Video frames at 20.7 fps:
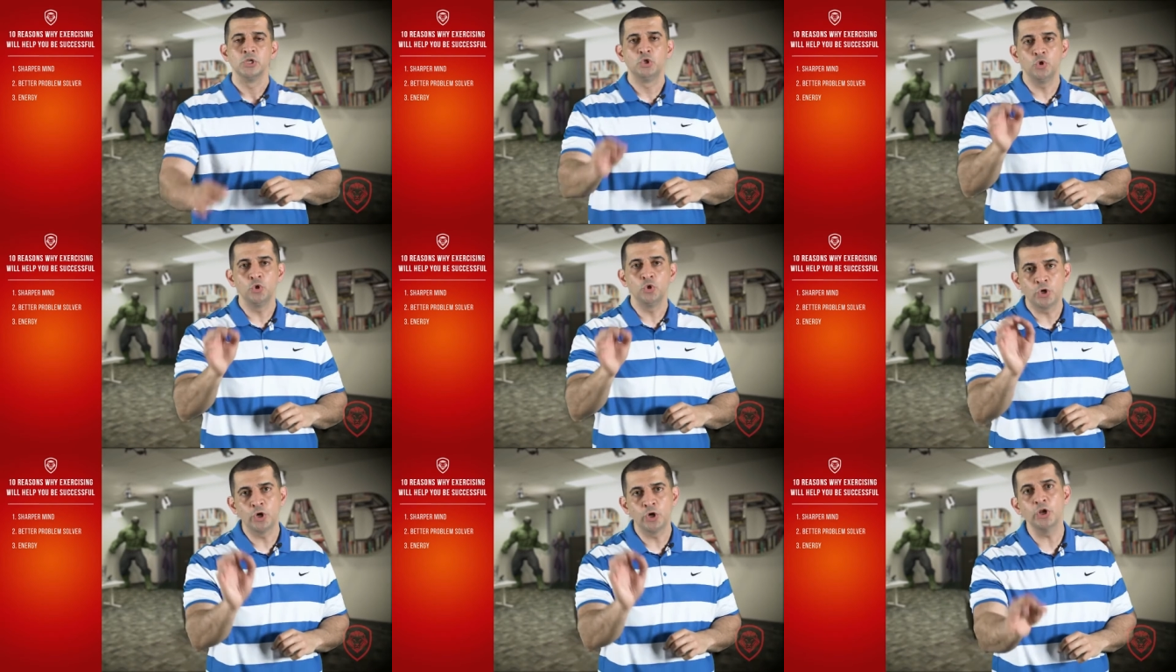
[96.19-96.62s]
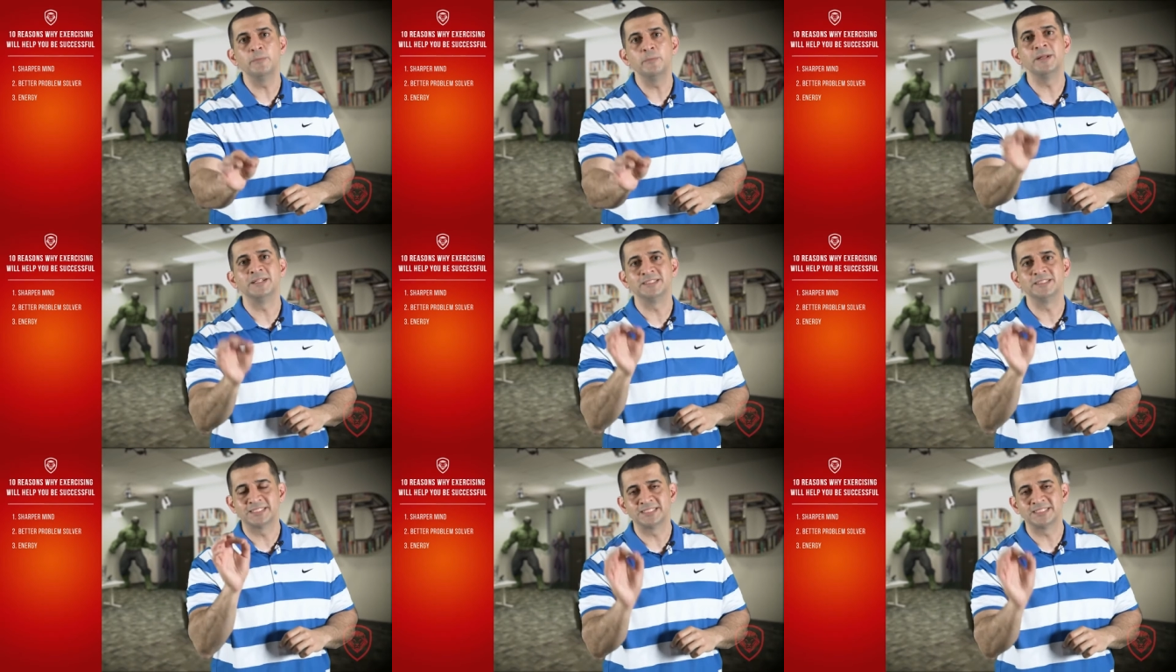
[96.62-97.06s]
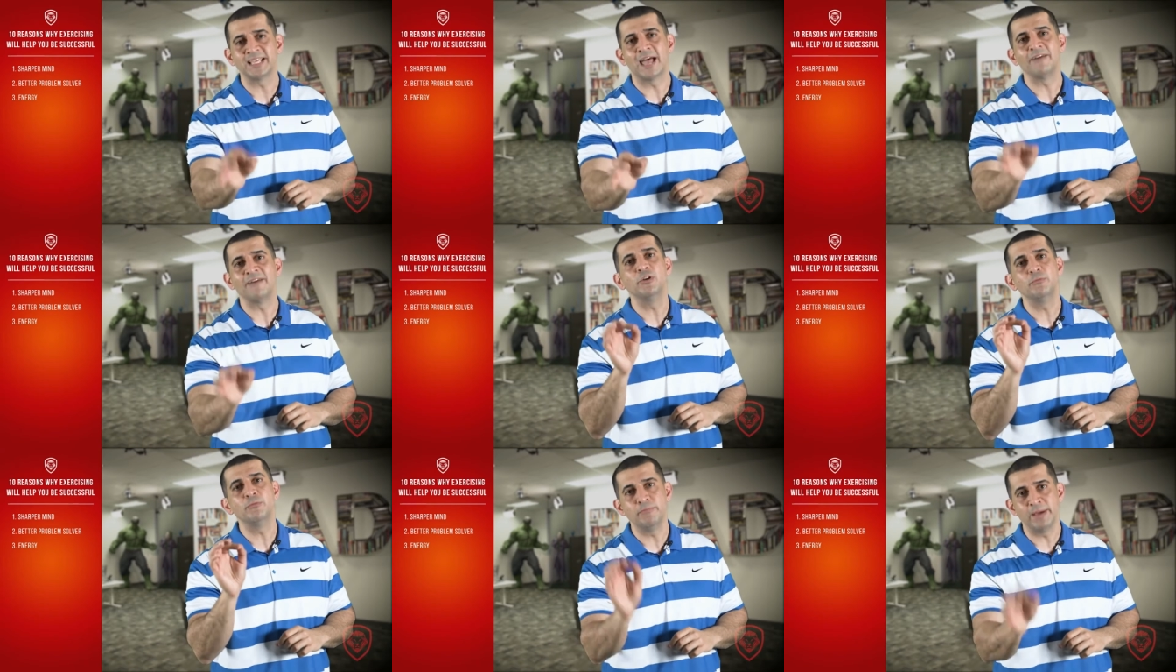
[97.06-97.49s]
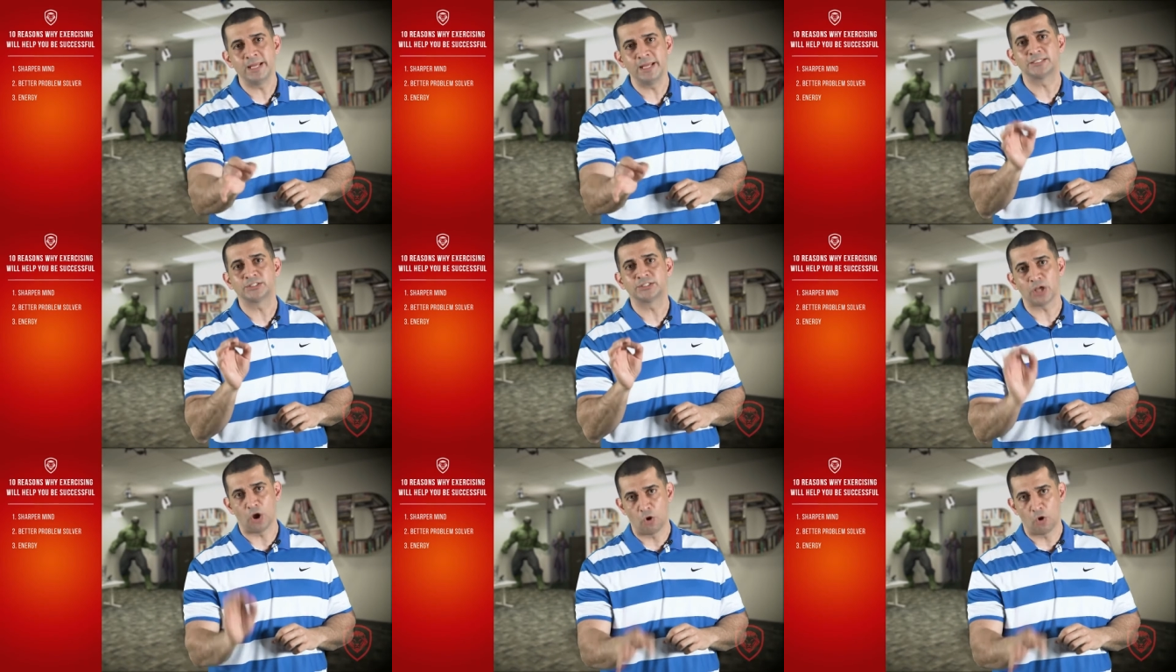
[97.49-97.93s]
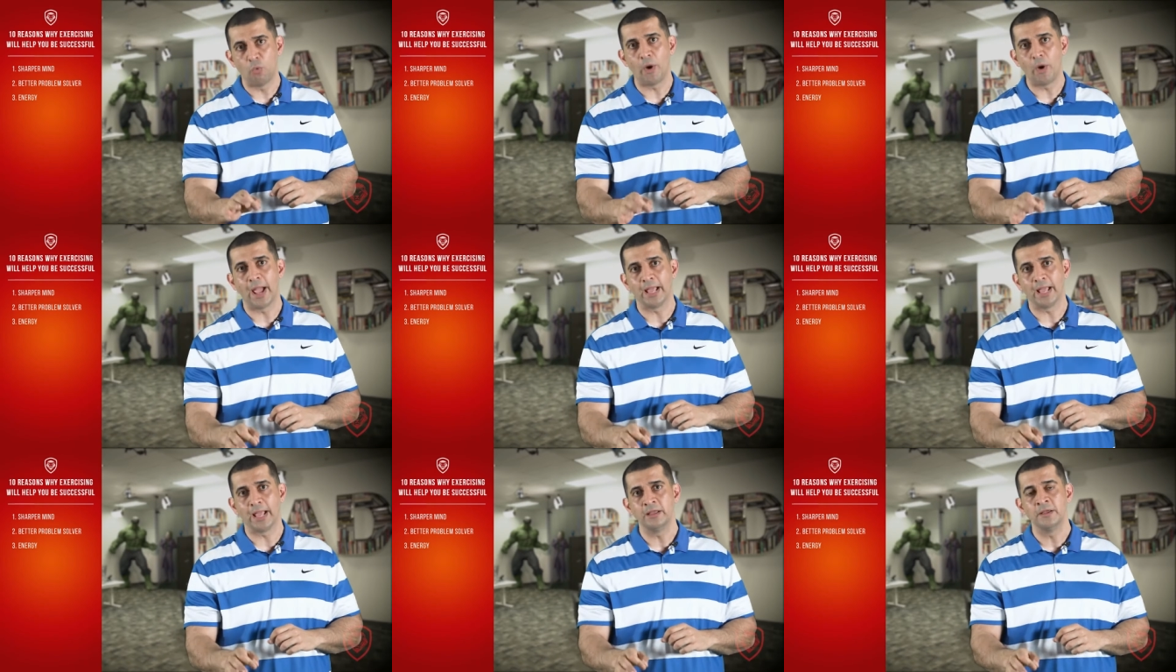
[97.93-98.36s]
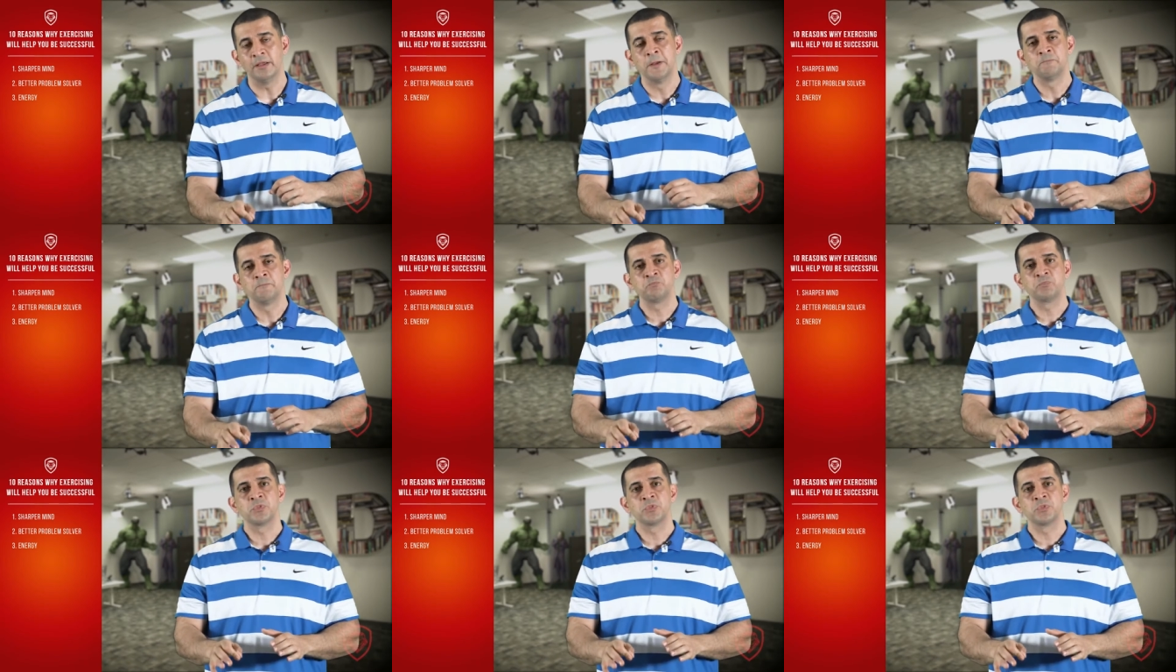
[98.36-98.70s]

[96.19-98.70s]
You could have been seven minutes away